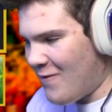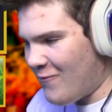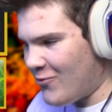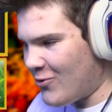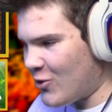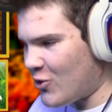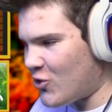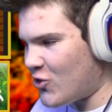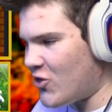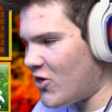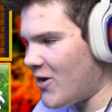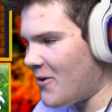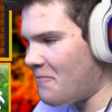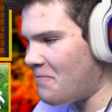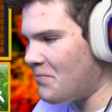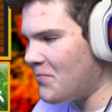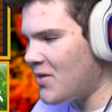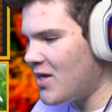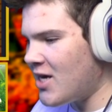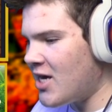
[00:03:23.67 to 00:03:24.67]
from this gym.
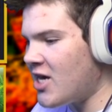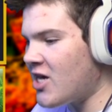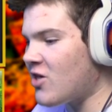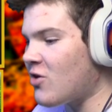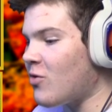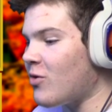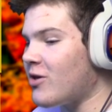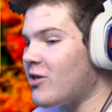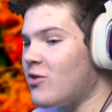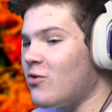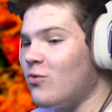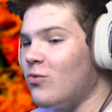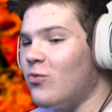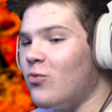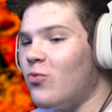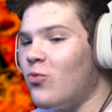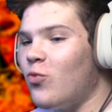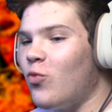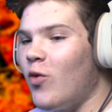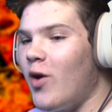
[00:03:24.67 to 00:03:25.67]
He's going to
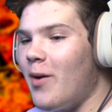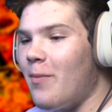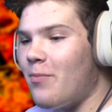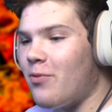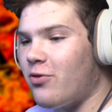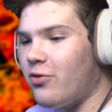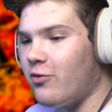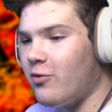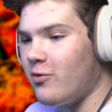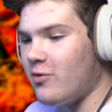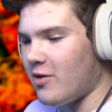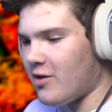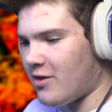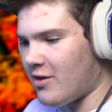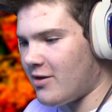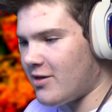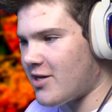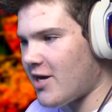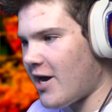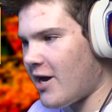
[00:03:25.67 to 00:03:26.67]
rip through this
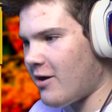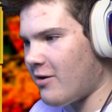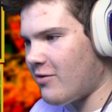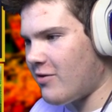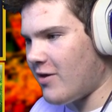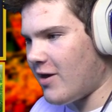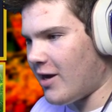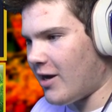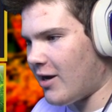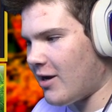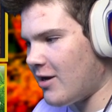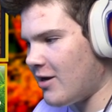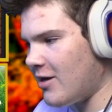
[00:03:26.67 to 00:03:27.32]
entire thing.